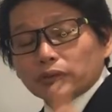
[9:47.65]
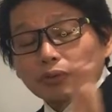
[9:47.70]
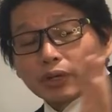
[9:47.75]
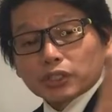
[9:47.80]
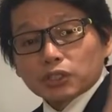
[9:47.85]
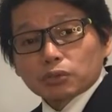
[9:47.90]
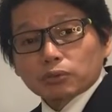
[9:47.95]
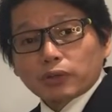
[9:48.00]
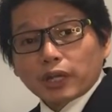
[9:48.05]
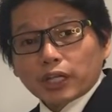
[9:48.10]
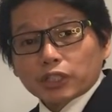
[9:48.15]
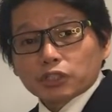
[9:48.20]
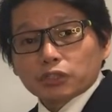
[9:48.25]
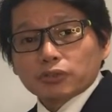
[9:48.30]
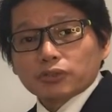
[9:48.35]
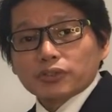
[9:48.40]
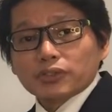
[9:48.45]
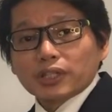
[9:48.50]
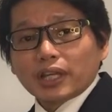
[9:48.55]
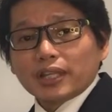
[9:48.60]
the
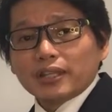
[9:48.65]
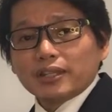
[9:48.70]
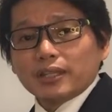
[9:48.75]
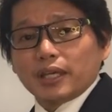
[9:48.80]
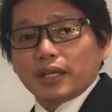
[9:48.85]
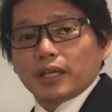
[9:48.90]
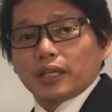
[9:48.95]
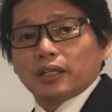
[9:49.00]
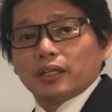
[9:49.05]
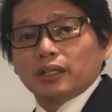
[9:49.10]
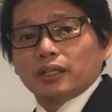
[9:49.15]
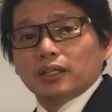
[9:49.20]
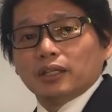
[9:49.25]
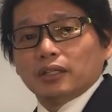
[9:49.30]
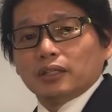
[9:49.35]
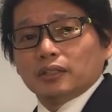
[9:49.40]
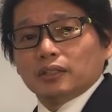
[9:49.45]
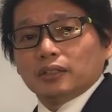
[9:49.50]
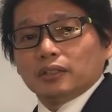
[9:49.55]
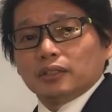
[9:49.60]
Resurrection Sunday.
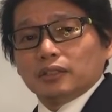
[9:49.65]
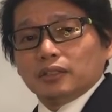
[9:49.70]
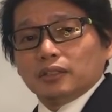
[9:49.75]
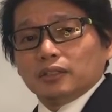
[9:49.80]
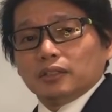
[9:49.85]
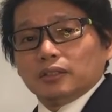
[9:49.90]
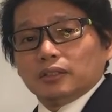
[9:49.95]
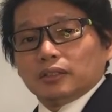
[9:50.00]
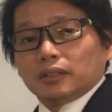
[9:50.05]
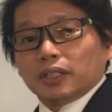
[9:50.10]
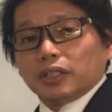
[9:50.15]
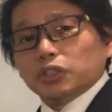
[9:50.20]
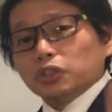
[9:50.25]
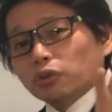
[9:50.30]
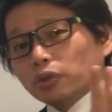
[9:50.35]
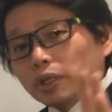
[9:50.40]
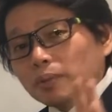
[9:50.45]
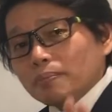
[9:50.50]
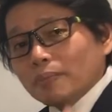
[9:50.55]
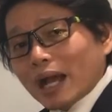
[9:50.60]
Can
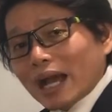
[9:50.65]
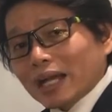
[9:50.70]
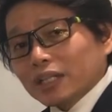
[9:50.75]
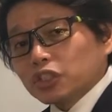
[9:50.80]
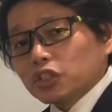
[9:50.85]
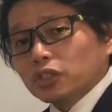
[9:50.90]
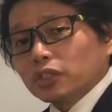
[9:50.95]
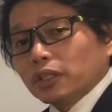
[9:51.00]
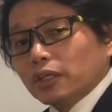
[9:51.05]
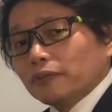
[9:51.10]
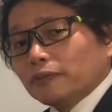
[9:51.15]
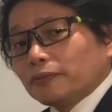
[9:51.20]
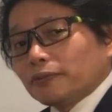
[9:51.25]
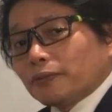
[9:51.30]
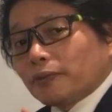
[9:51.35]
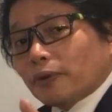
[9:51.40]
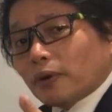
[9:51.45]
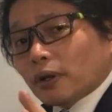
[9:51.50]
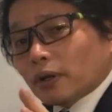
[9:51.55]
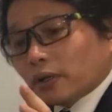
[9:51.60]
you imagine
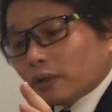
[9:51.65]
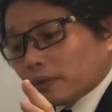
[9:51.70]
if